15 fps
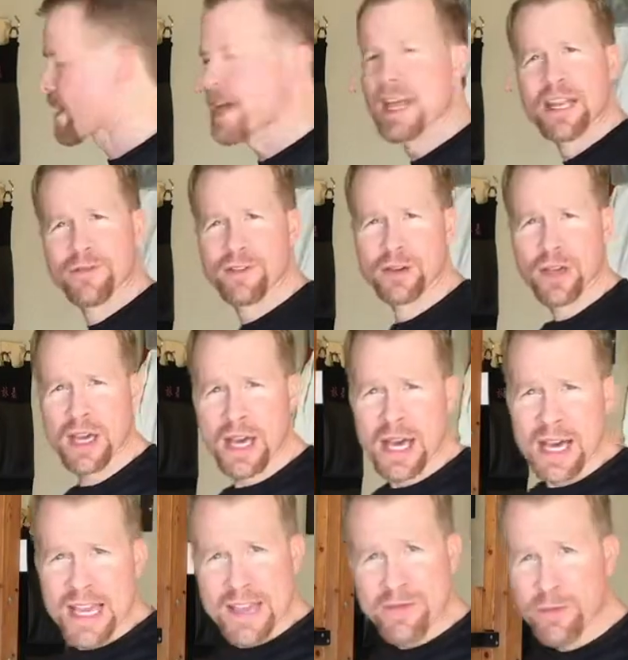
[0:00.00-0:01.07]
And
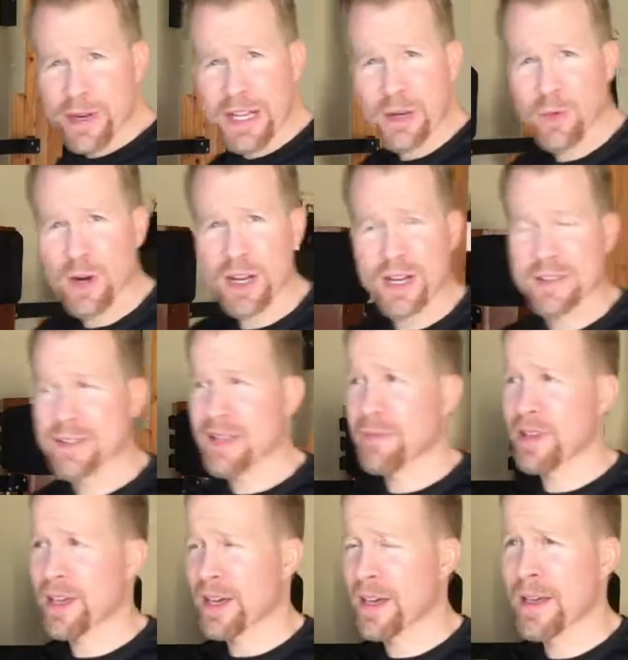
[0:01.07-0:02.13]
even we could work on some
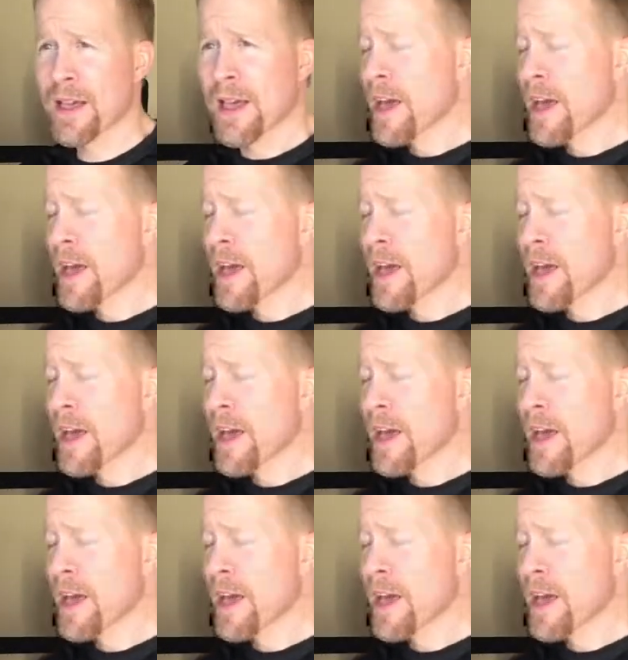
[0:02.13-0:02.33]
of the